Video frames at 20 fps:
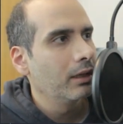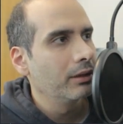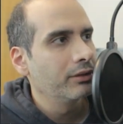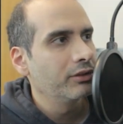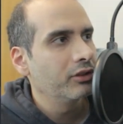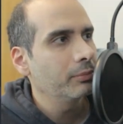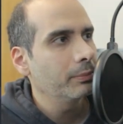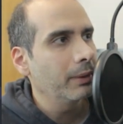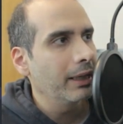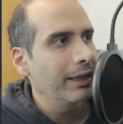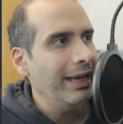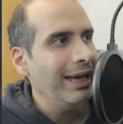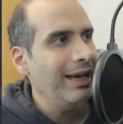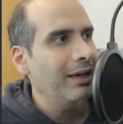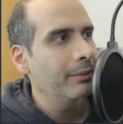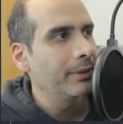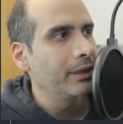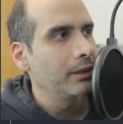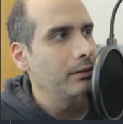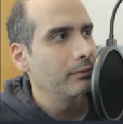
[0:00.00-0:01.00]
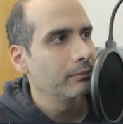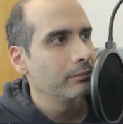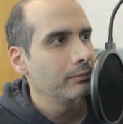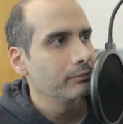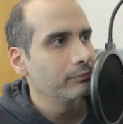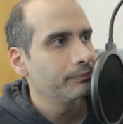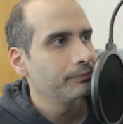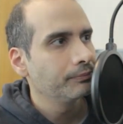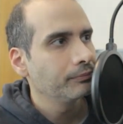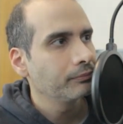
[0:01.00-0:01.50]
just by habit
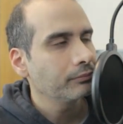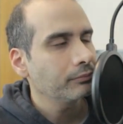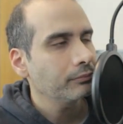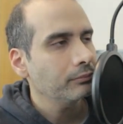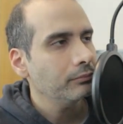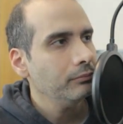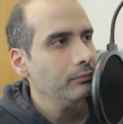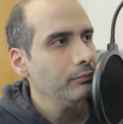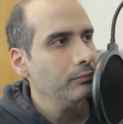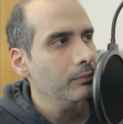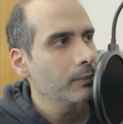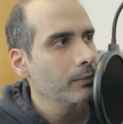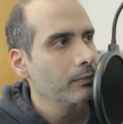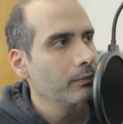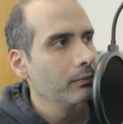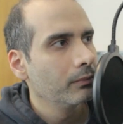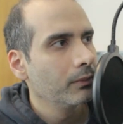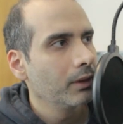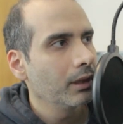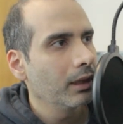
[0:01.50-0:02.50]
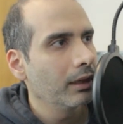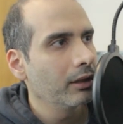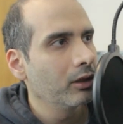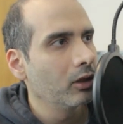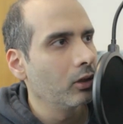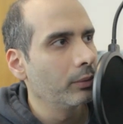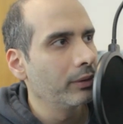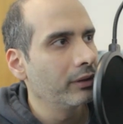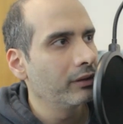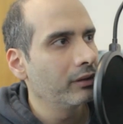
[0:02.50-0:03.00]
I
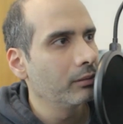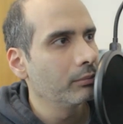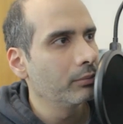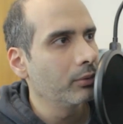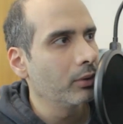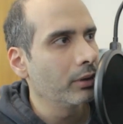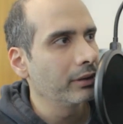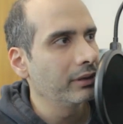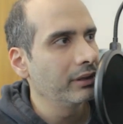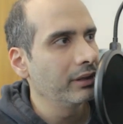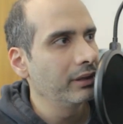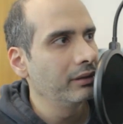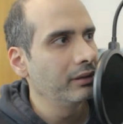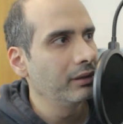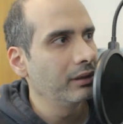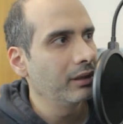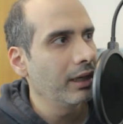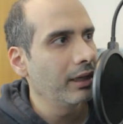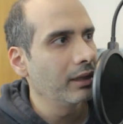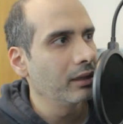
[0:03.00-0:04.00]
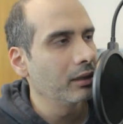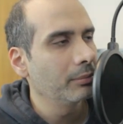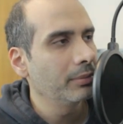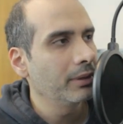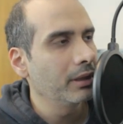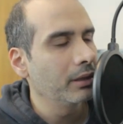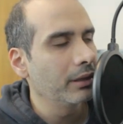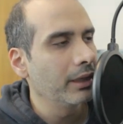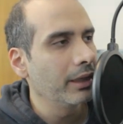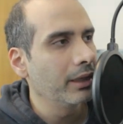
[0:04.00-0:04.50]
always import ttk up
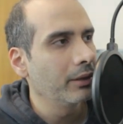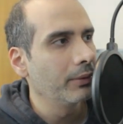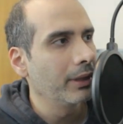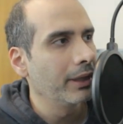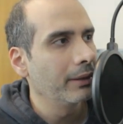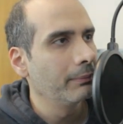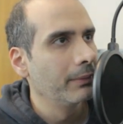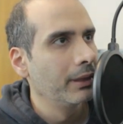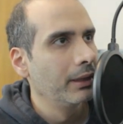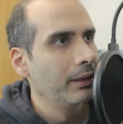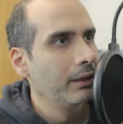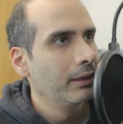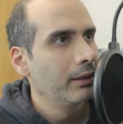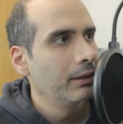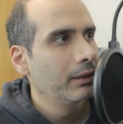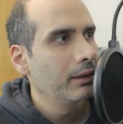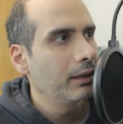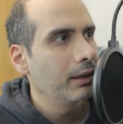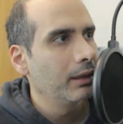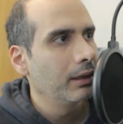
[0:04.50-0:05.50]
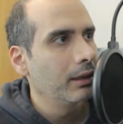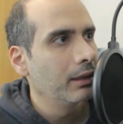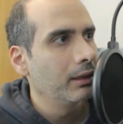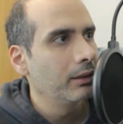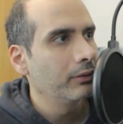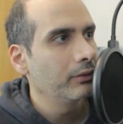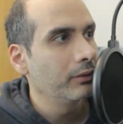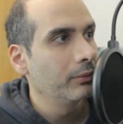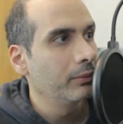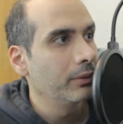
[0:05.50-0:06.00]
here anyway,
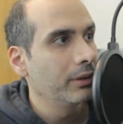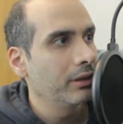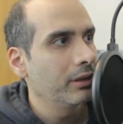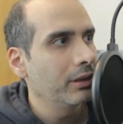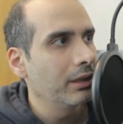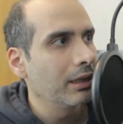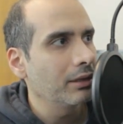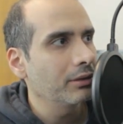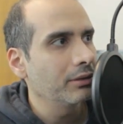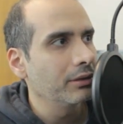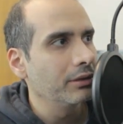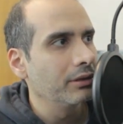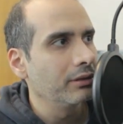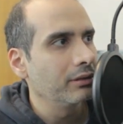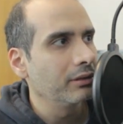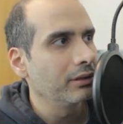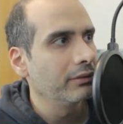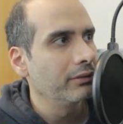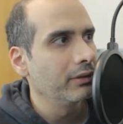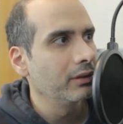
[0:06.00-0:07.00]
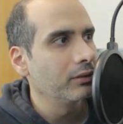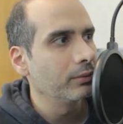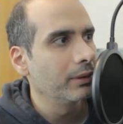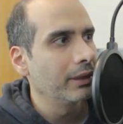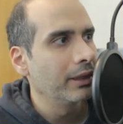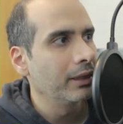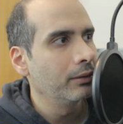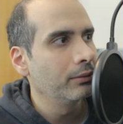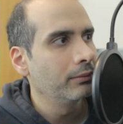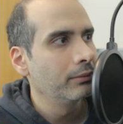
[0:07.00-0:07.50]
so we could actually just leave this one
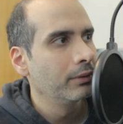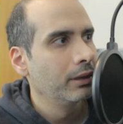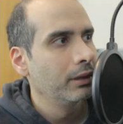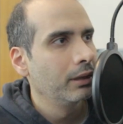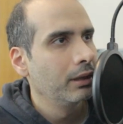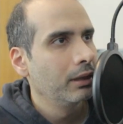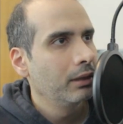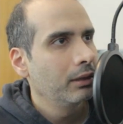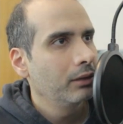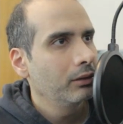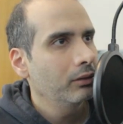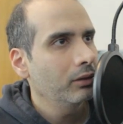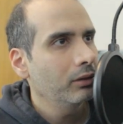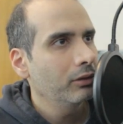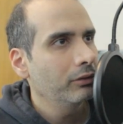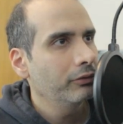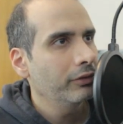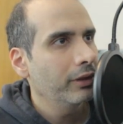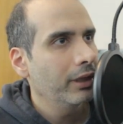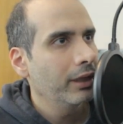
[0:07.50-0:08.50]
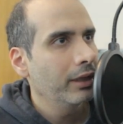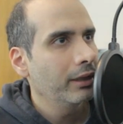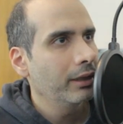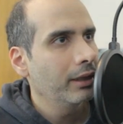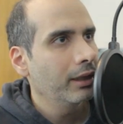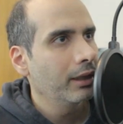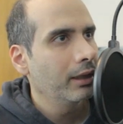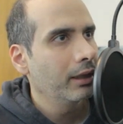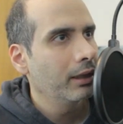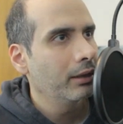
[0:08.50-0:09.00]
out. So if
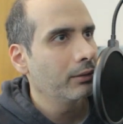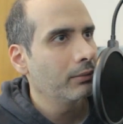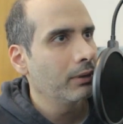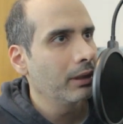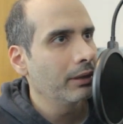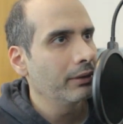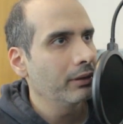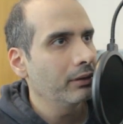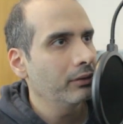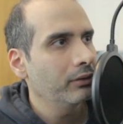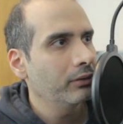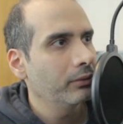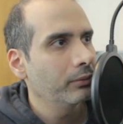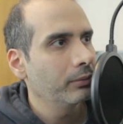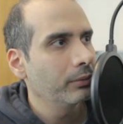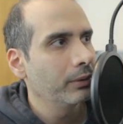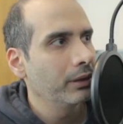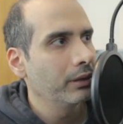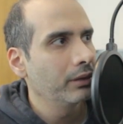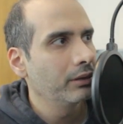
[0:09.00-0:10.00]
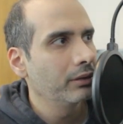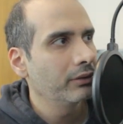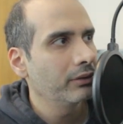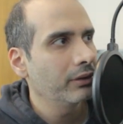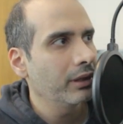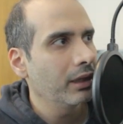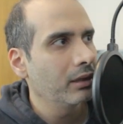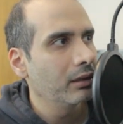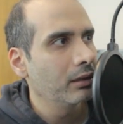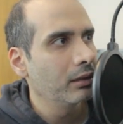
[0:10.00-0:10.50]
I run this, we just
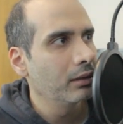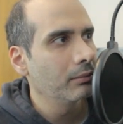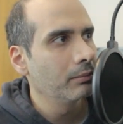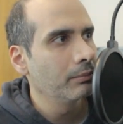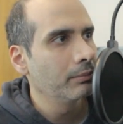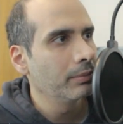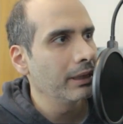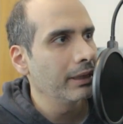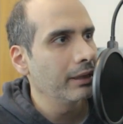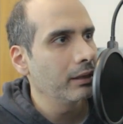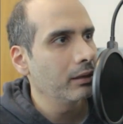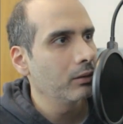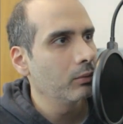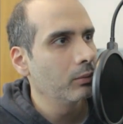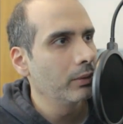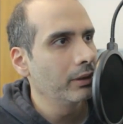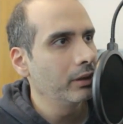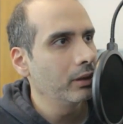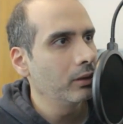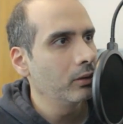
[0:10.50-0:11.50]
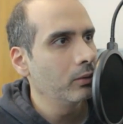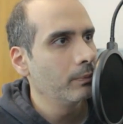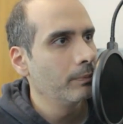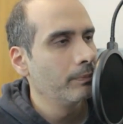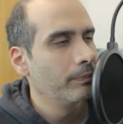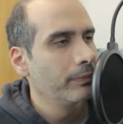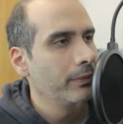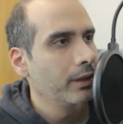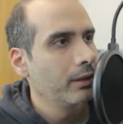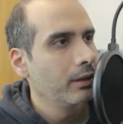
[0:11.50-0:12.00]
get a blank window.
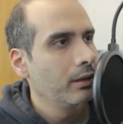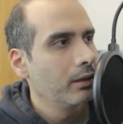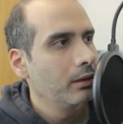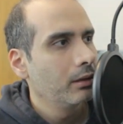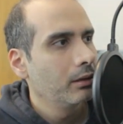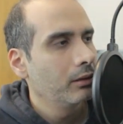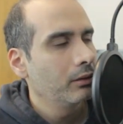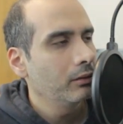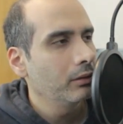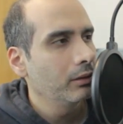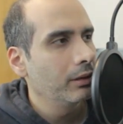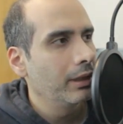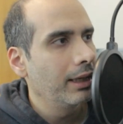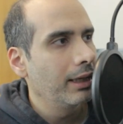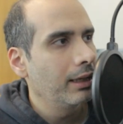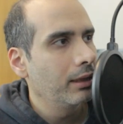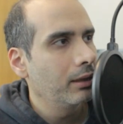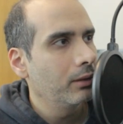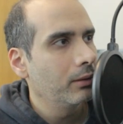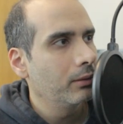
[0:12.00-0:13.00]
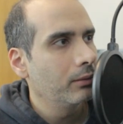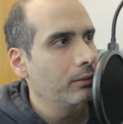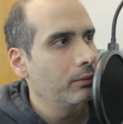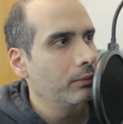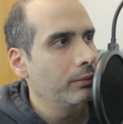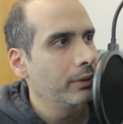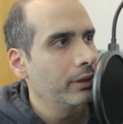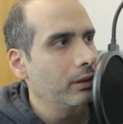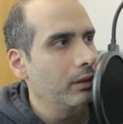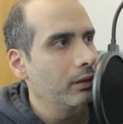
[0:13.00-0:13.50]
So now
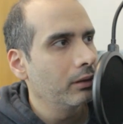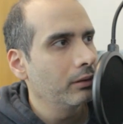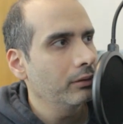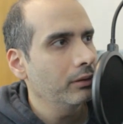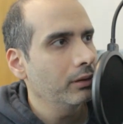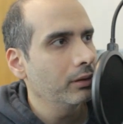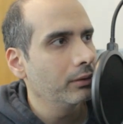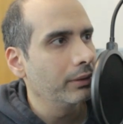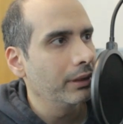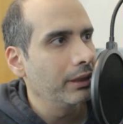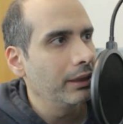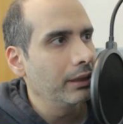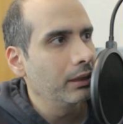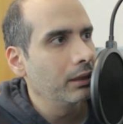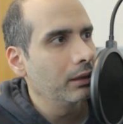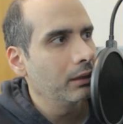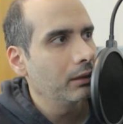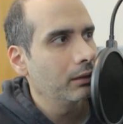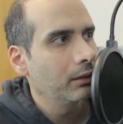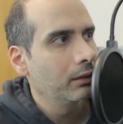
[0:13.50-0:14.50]
we also need